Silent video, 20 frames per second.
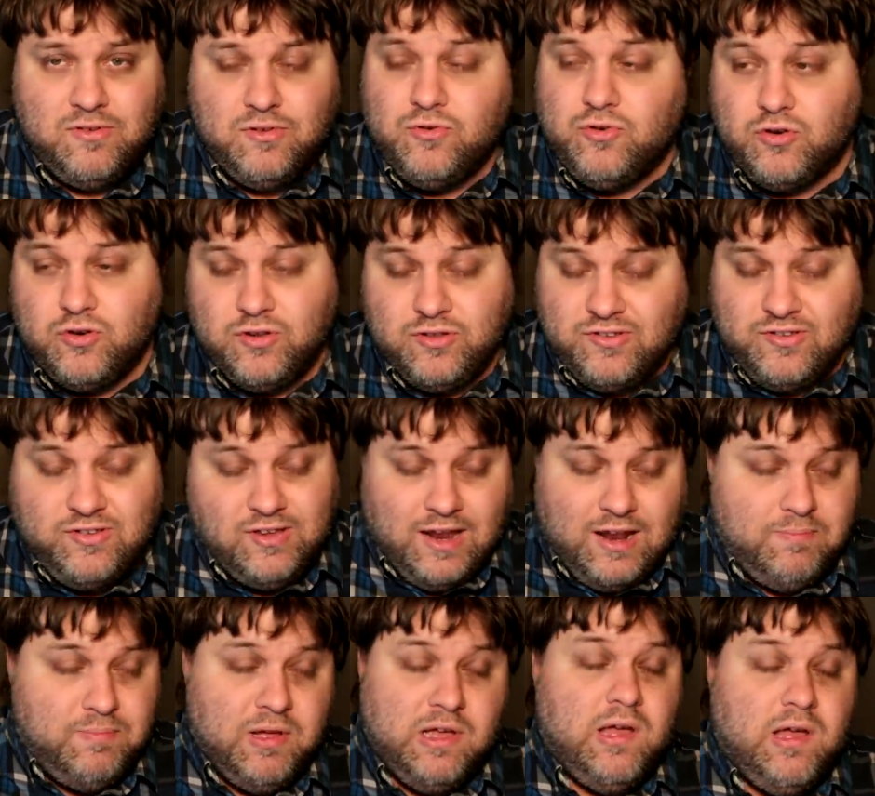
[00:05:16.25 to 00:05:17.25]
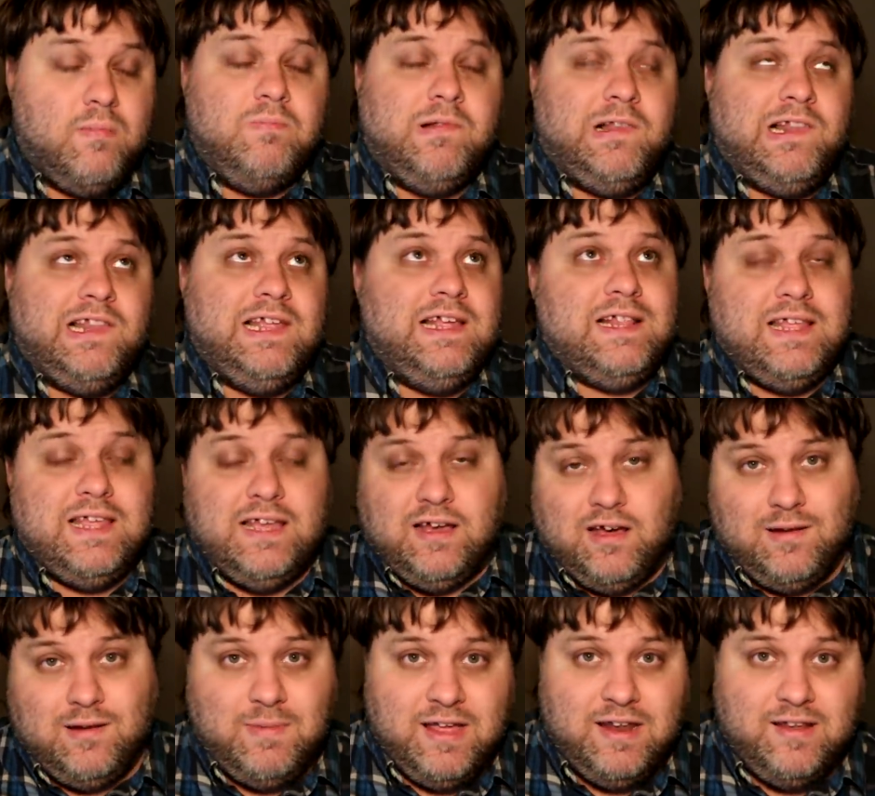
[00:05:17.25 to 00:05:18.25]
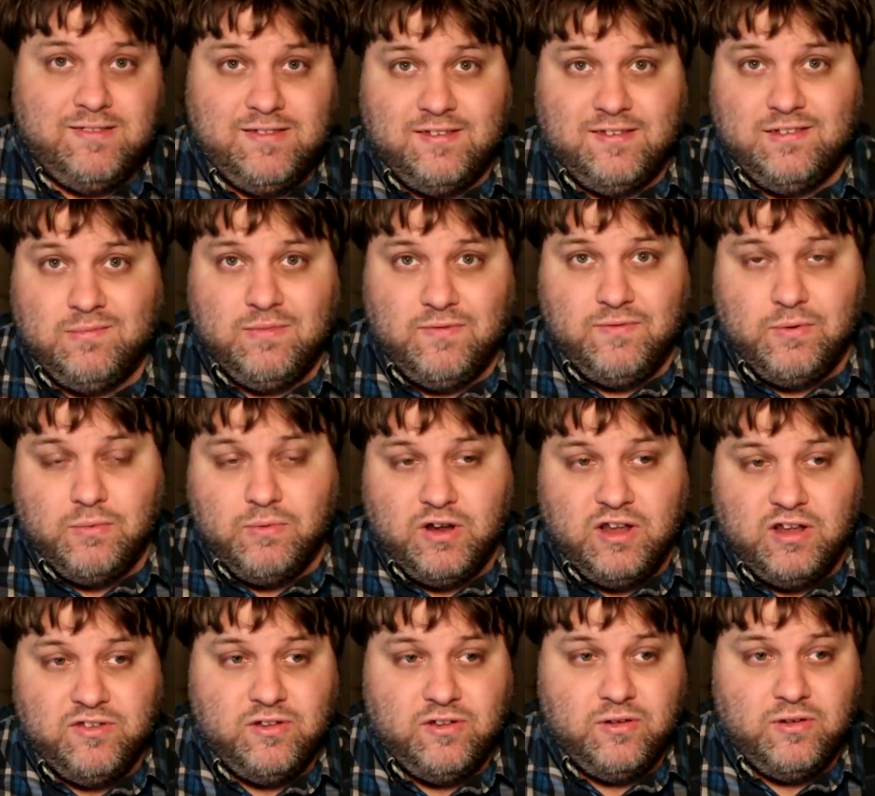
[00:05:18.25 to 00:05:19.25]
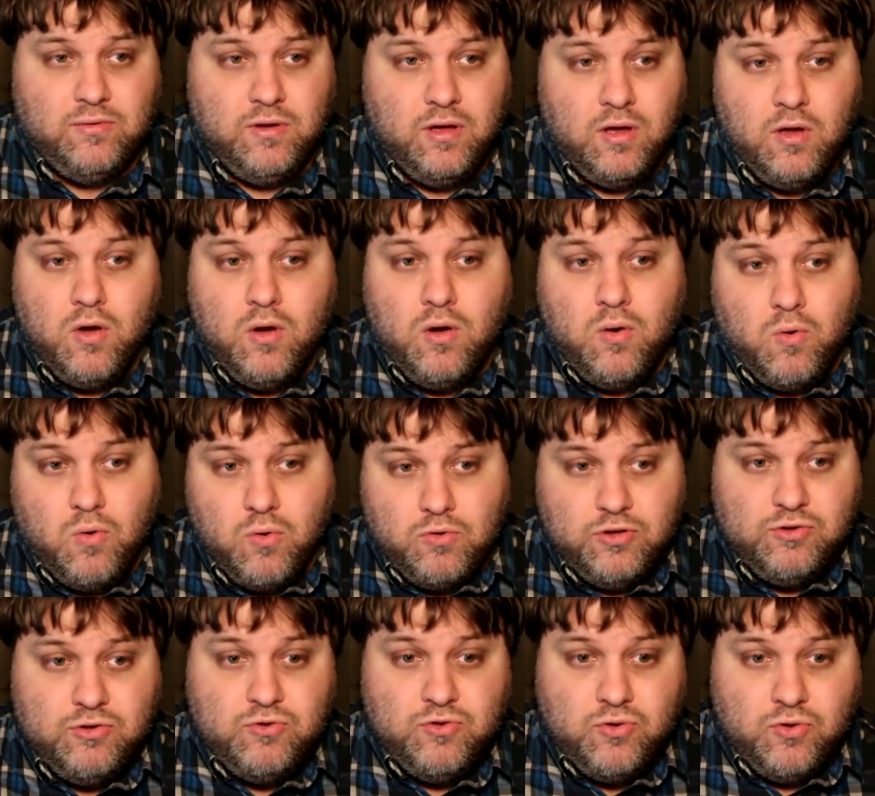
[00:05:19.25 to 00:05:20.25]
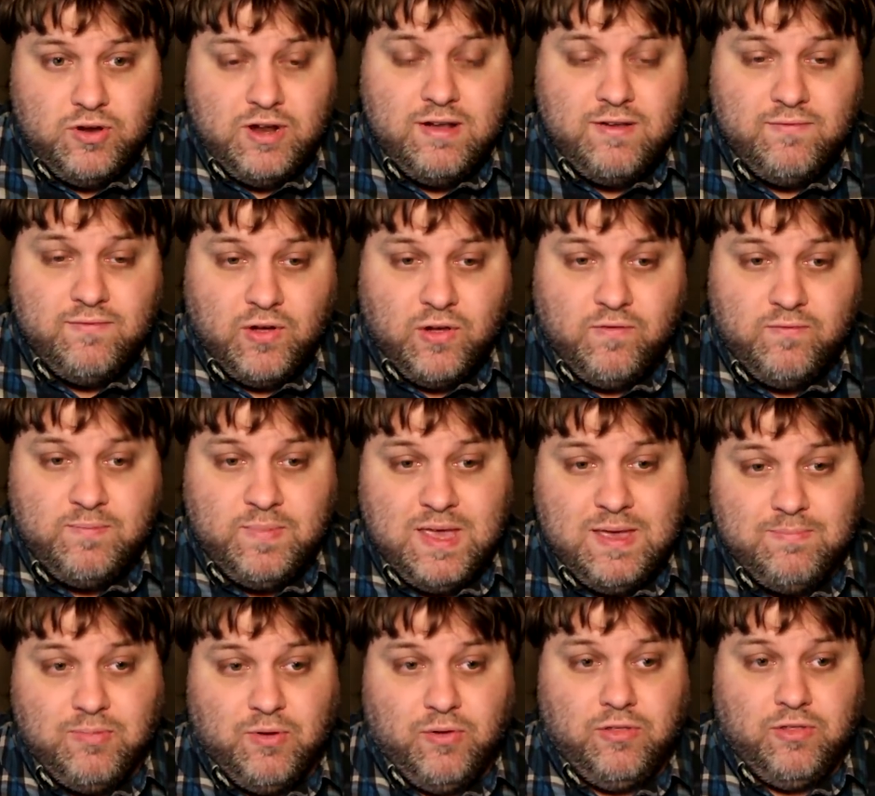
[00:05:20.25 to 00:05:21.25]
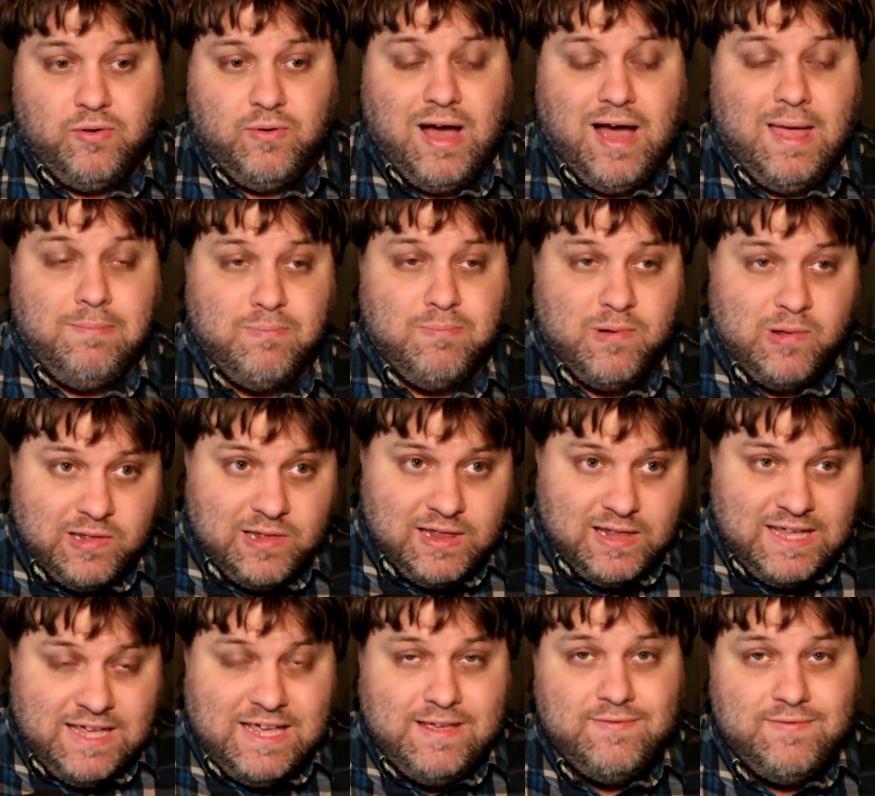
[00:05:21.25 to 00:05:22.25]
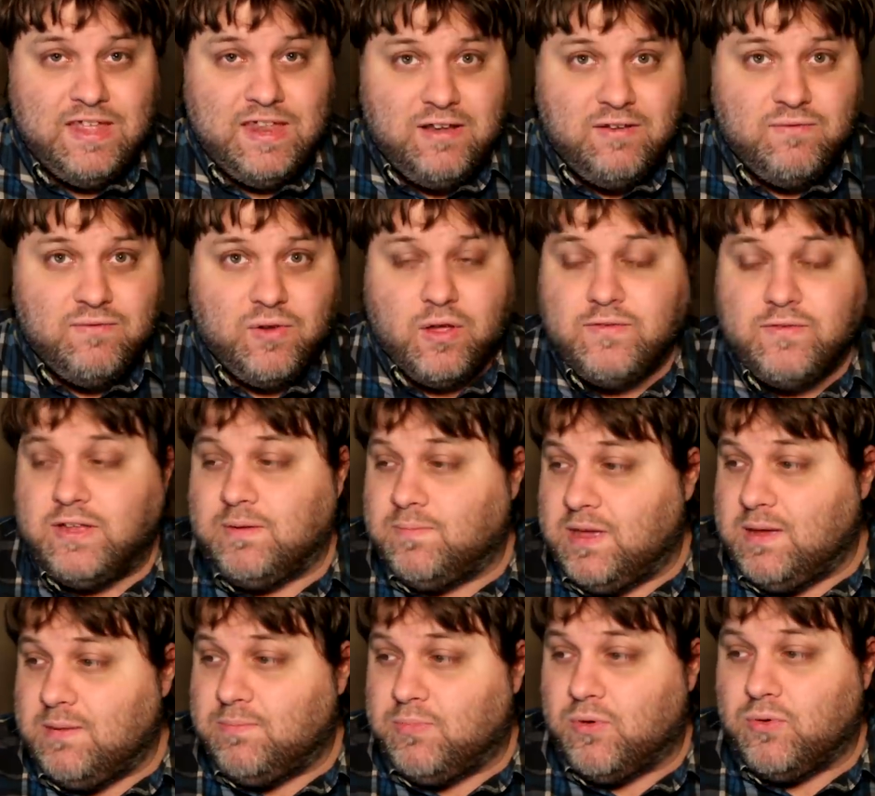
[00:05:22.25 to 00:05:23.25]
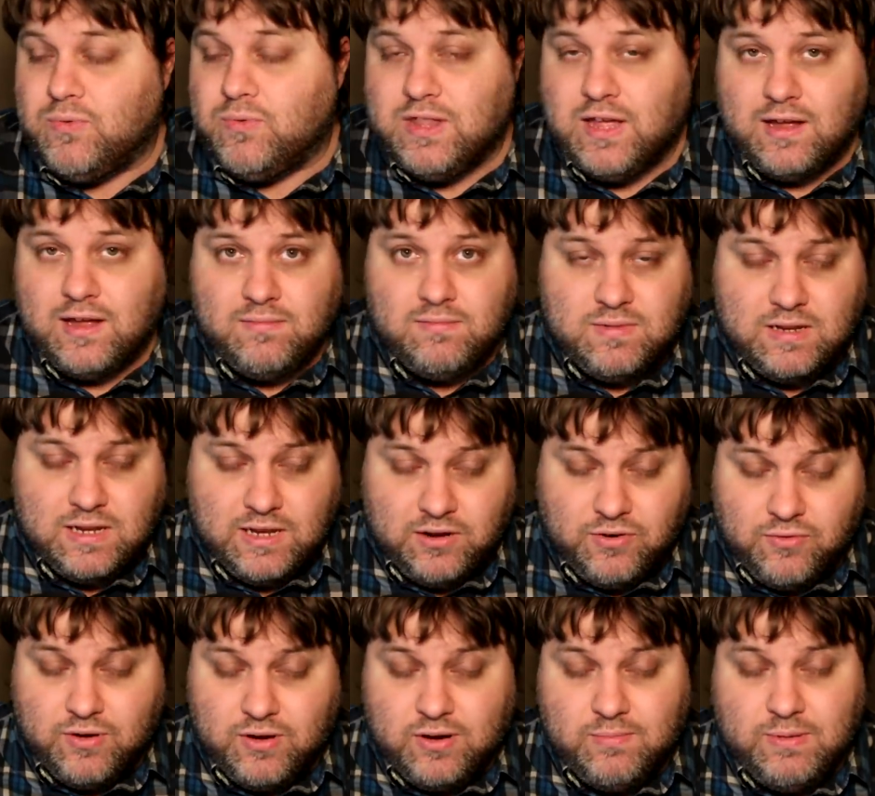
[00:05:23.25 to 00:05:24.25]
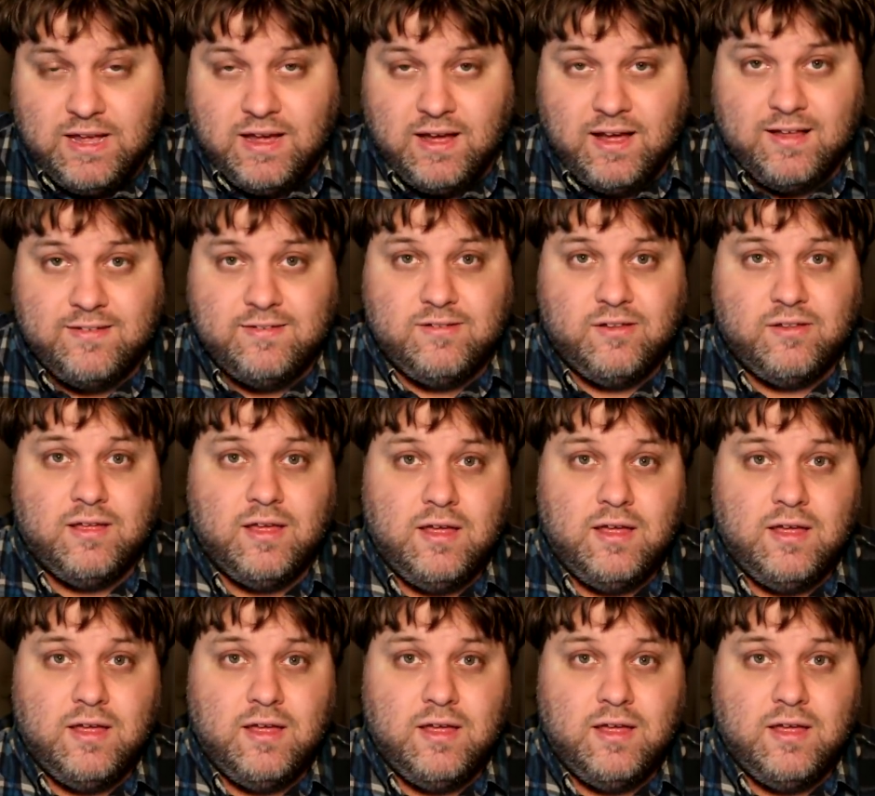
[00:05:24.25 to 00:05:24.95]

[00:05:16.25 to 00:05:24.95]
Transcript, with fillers: You could set up a completely automated system if you wanted to, or you could involve people, though I believe that involving people with an incredibly hostile